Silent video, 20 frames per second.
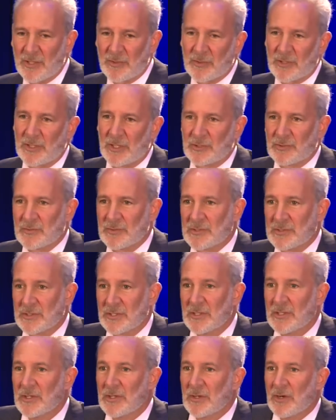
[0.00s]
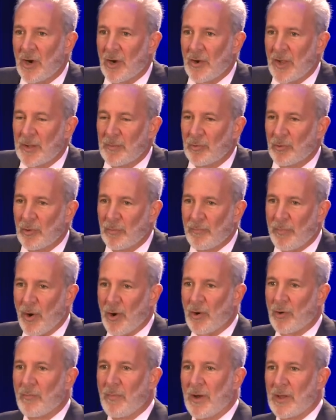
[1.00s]
Other countries are able to
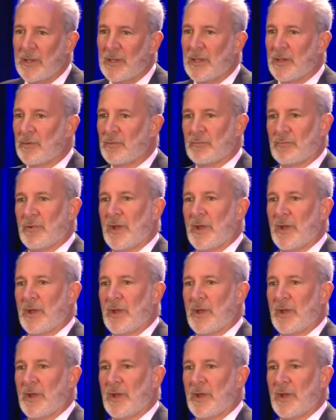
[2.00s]
borrow money at